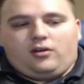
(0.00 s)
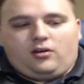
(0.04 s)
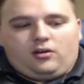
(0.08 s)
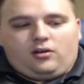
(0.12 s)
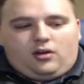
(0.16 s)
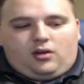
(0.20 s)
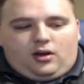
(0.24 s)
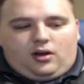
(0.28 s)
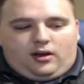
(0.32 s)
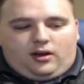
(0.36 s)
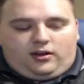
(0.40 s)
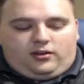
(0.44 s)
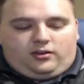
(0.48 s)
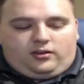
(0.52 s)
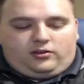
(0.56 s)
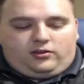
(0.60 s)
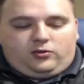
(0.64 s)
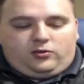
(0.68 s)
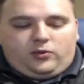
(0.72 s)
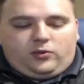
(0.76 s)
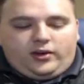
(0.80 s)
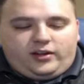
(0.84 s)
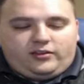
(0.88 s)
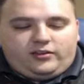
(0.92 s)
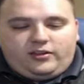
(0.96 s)
The
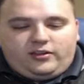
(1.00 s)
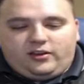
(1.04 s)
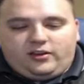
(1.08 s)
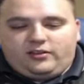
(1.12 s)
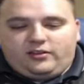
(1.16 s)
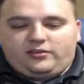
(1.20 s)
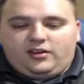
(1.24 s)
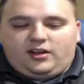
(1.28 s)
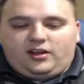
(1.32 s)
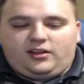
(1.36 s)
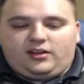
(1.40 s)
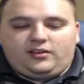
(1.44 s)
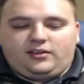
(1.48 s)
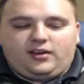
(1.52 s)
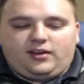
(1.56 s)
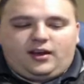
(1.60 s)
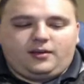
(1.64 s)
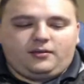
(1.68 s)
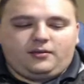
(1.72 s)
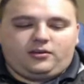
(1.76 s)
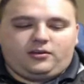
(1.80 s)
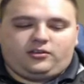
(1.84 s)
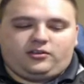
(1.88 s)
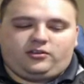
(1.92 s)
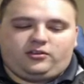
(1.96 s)
2016 tape
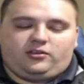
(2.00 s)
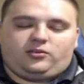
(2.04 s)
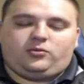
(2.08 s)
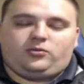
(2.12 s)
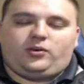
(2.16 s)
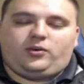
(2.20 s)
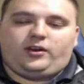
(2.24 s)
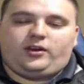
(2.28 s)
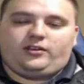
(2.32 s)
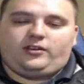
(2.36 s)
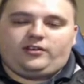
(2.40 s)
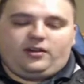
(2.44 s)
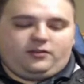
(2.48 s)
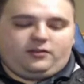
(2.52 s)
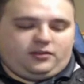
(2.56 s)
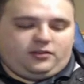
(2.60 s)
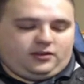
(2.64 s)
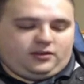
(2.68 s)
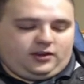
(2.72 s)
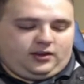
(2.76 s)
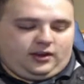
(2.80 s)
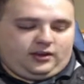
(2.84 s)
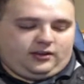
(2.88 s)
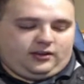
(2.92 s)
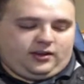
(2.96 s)
versus the
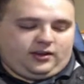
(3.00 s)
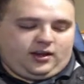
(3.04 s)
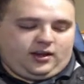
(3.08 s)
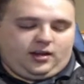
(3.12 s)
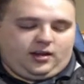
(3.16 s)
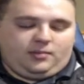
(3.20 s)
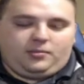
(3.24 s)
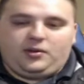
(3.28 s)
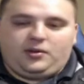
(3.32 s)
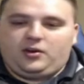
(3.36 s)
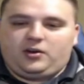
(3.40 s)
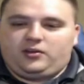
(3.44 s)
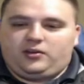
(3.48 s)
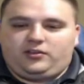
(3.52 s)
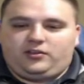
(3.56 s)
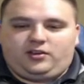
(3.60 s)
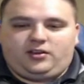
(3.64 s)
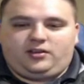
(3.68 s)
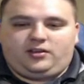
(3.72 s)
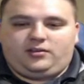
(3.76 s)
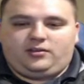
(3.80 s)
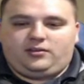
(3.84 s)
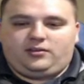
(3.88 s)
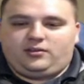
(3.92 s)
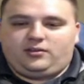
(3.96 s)
2017 tape, there's
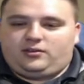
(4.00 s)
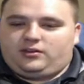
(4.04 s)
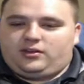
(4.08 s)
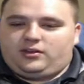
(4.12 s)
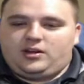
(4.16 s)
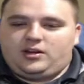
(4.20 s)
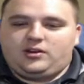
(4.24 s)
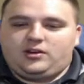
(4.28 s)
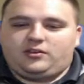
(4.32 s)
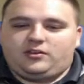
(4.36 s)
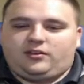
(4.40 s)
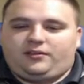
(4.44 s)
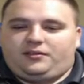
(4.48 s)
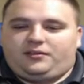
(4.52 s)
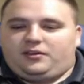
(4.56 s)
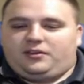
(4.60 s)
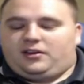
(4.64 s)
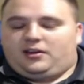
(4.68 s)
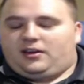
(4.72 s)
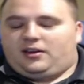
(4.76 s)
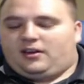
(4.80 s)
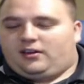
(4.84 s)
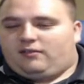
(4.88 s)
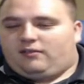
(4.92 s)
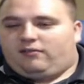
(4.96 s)
a
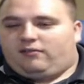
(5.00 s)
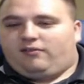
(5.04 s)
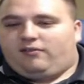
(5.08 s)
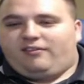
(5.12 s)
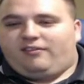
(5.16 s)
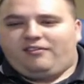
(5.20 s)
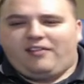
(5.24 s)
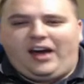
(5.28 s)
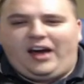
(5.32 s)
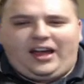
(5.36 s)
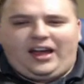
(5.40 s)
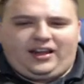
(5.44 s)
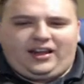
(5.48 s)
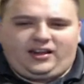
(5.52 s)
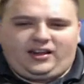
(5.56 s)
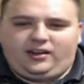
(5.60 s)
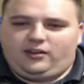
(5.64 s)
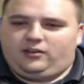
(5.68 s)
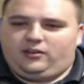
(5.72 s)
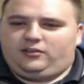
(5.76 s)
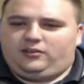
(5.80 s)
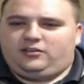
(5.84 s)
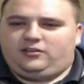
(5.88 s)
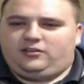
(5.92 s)
light years